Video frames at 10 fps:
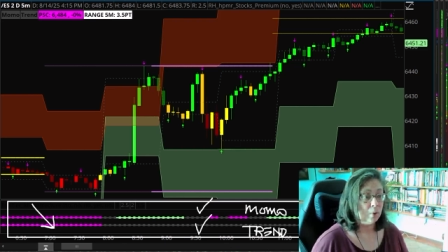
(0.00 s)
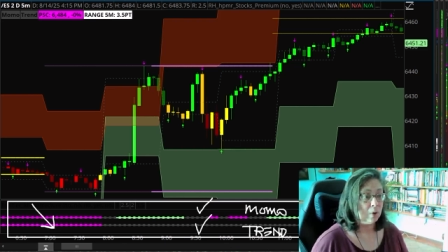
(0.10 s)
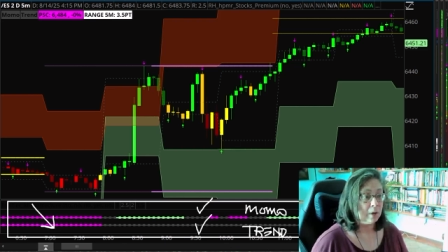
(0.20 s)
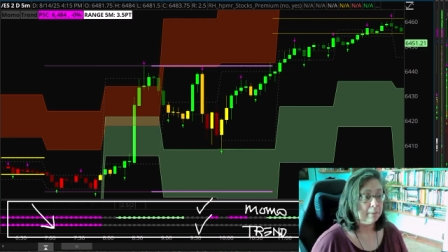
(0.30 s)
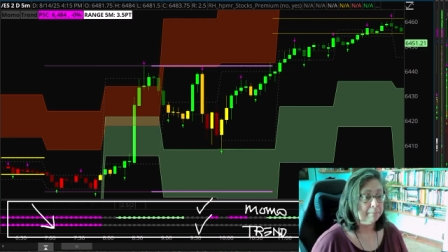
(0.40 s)

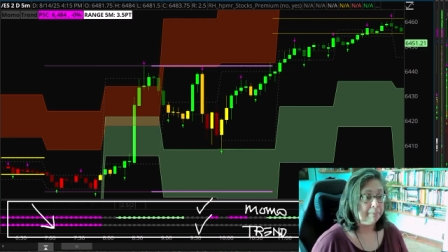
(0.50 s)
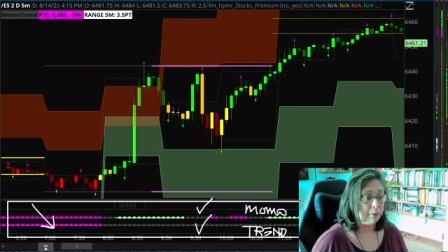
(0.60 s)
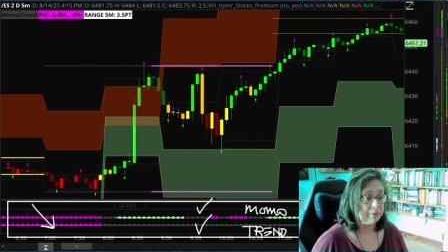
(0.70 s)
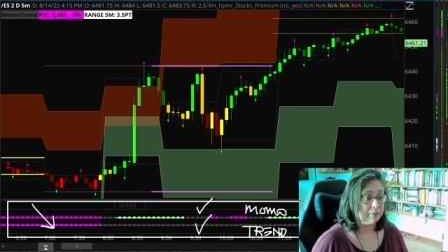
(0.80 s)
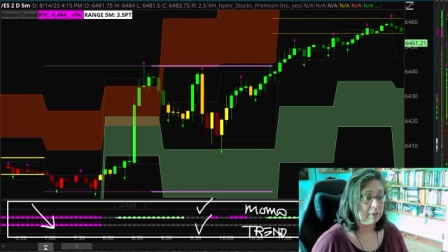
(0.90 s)
or
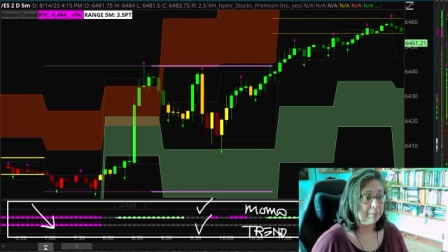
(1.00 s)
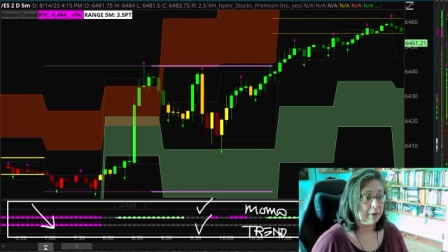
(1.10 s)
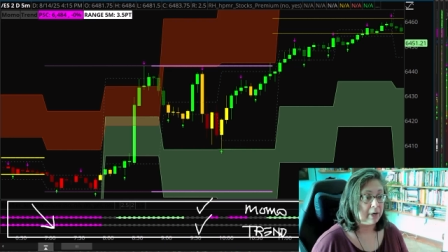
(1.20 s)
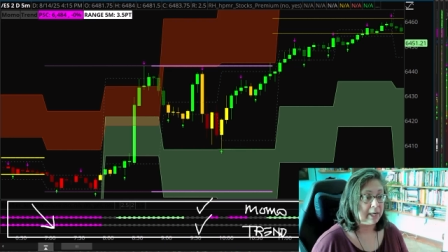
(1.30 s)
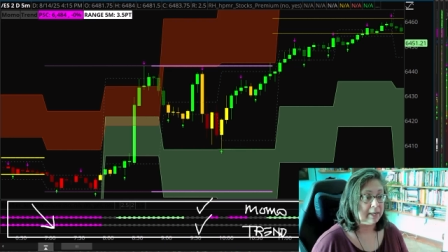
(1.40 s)
both of
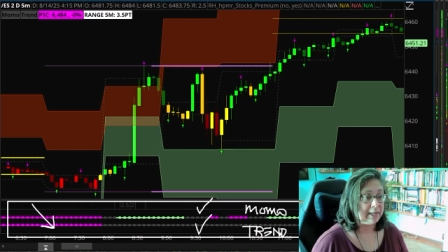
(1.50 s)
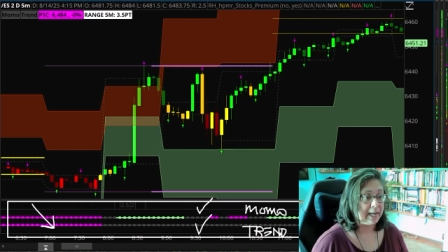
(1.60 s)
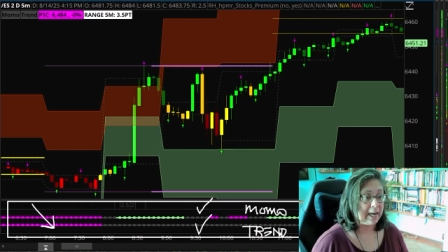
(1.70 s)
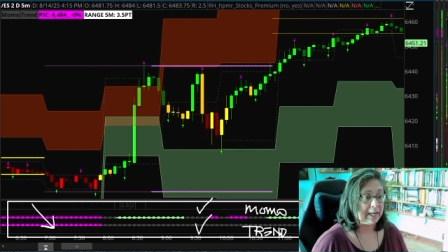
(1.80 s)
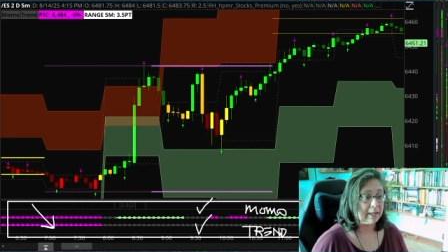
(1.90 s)
them are
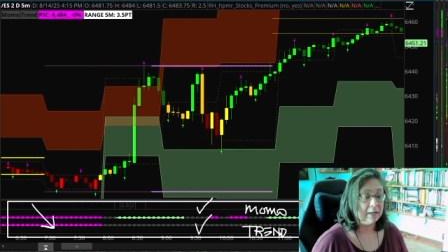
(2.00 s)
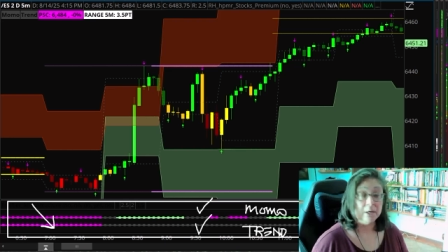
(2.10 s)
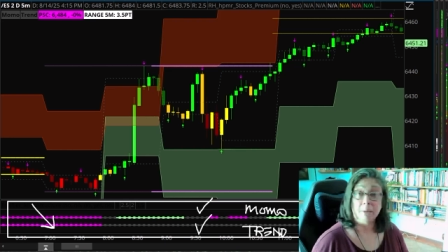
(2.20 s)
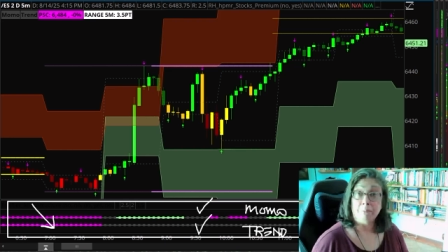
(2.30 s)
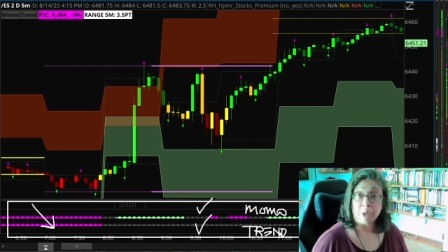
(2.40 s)
indicating
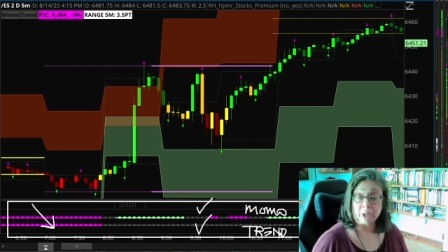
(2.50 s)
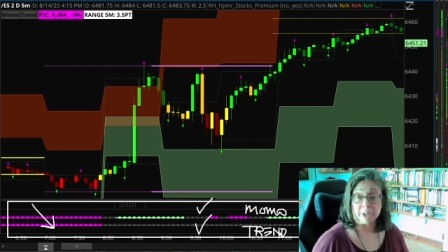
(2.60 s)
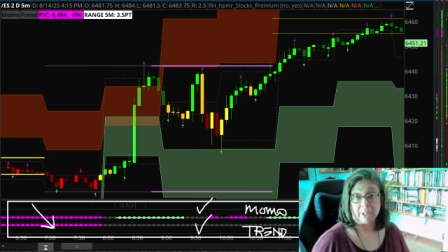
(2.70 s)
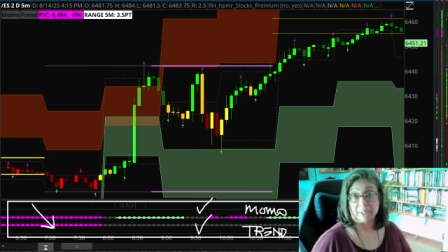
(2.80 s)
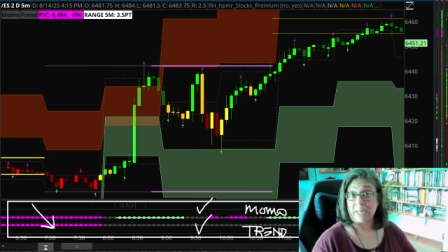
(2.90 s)

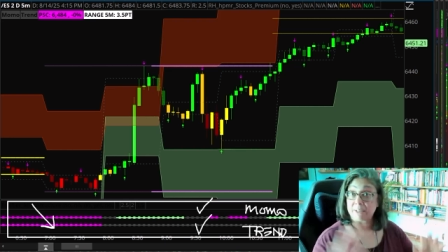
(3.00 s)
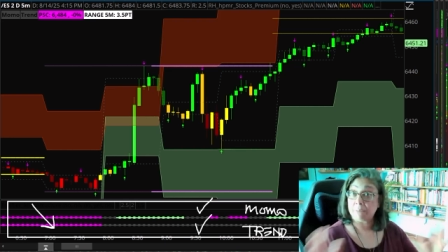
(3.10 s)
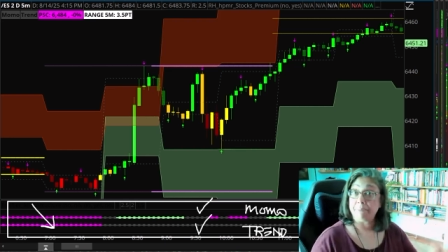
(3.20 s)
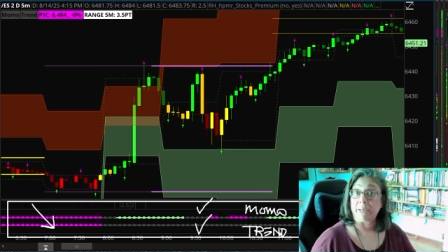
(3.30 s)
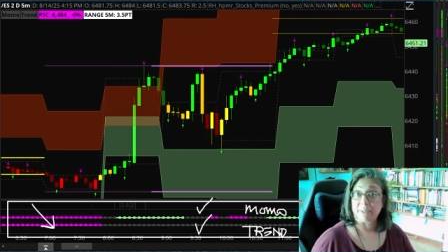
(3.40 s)
bullishness. That's
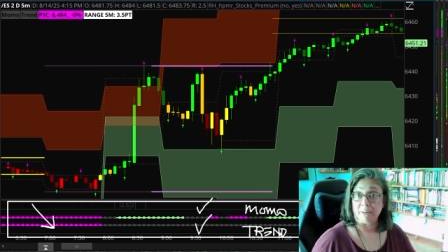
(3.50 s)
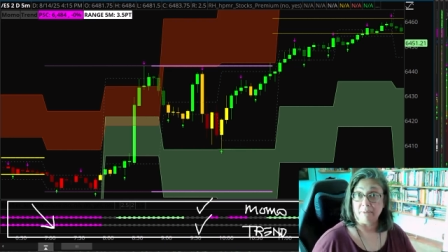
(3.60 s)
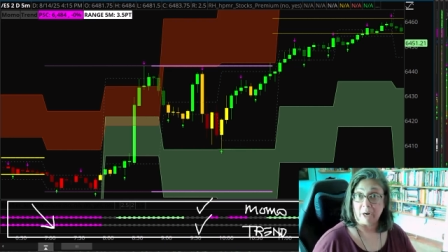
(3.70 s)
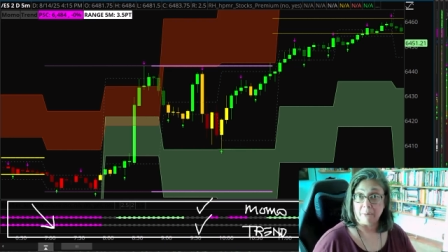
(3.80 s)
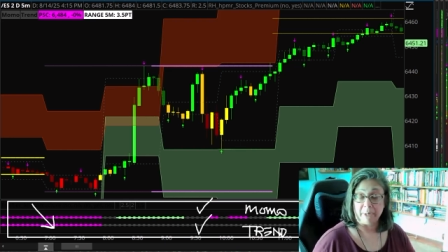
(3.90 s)
the best
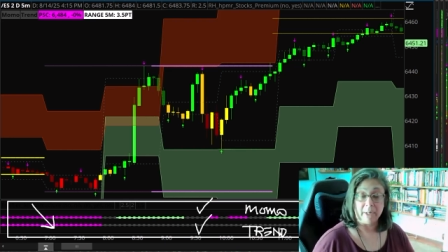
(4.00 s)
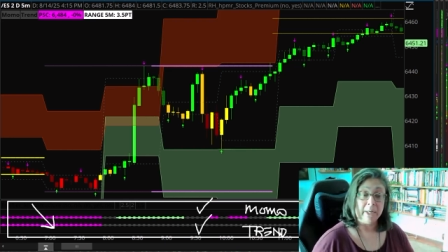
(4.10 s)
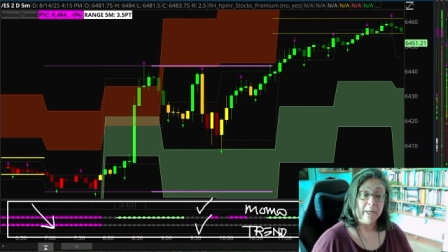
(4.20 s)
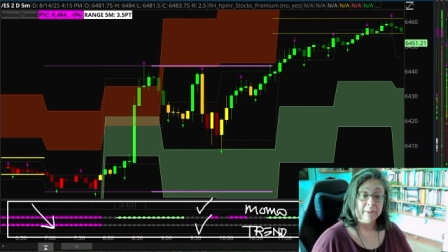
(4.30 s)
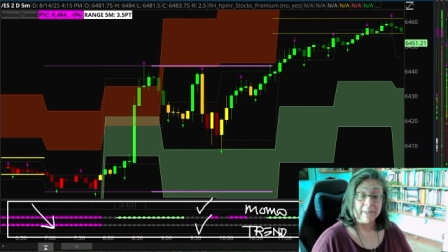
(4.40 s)
environment.
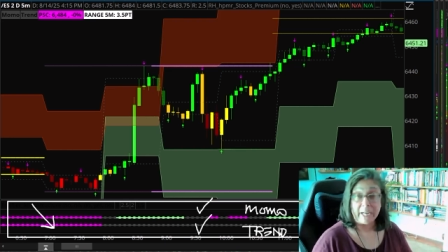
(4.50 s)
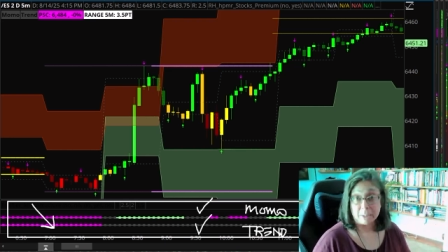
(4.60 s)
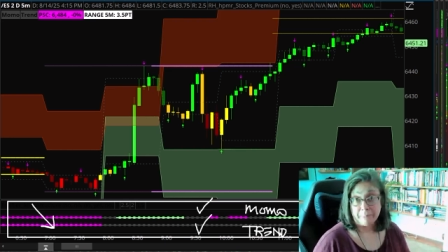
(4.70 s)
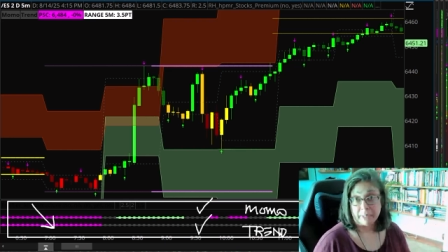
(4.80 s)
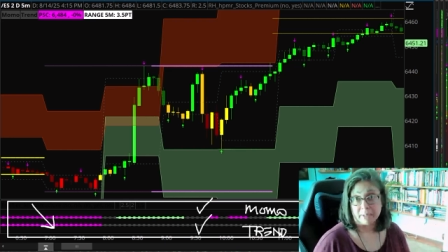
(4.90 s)
The
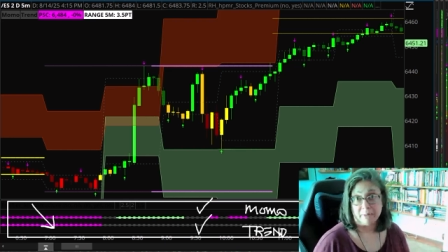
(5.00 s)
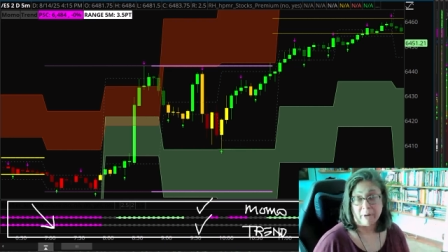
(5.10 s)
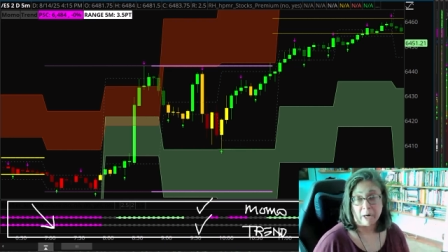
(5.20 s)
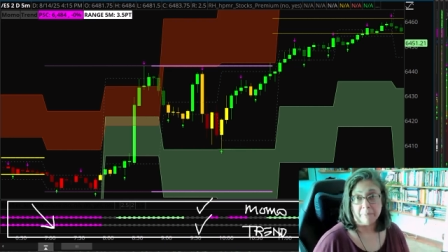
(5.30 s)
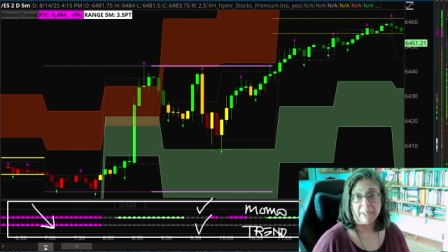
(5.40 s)
next best
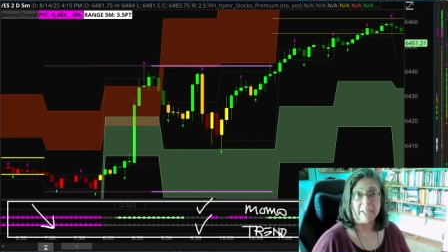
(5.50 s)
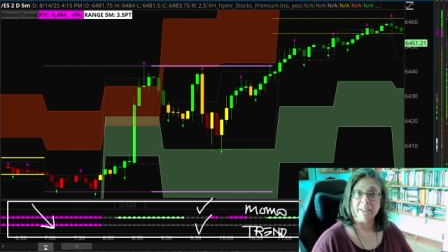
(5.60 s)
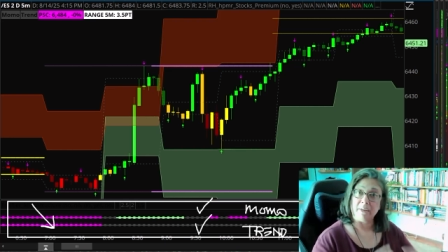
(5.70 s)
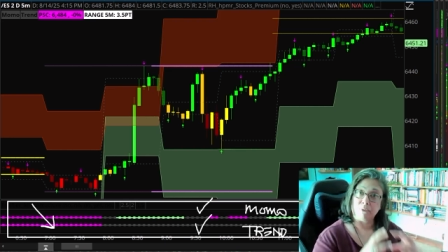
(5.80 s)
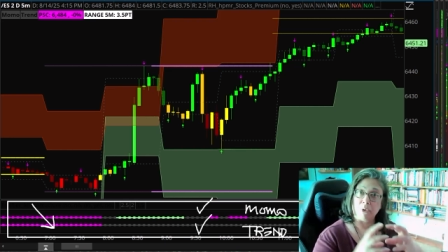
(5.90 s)
environment
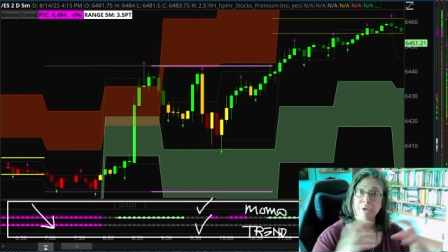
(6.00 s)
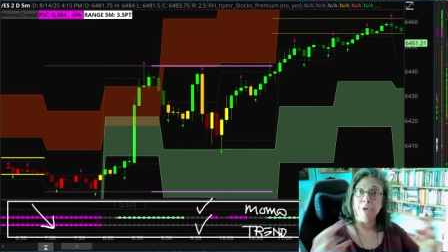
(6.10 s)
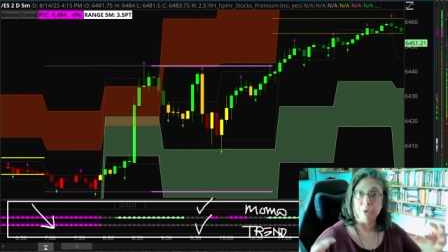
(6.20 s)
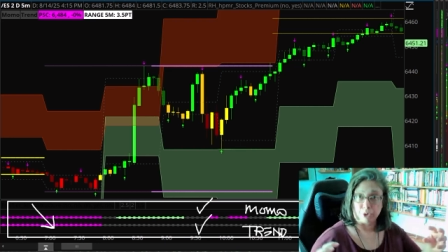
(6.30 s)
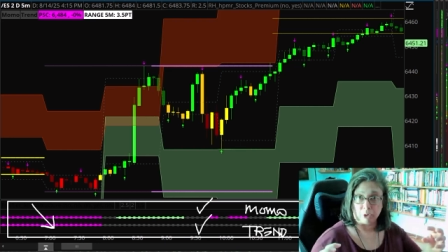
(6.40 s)
is if we're
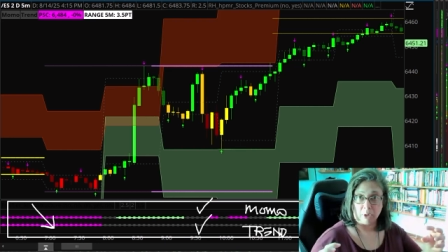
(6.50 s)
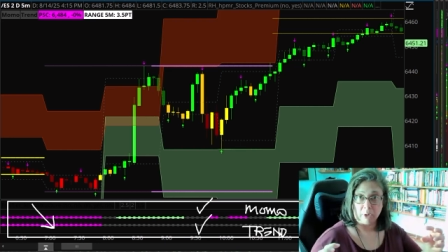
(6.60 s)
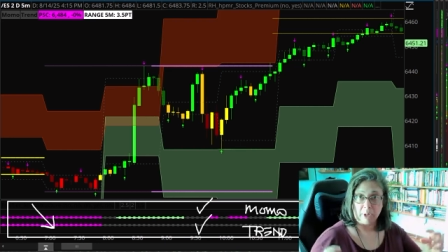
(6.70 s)
neutral.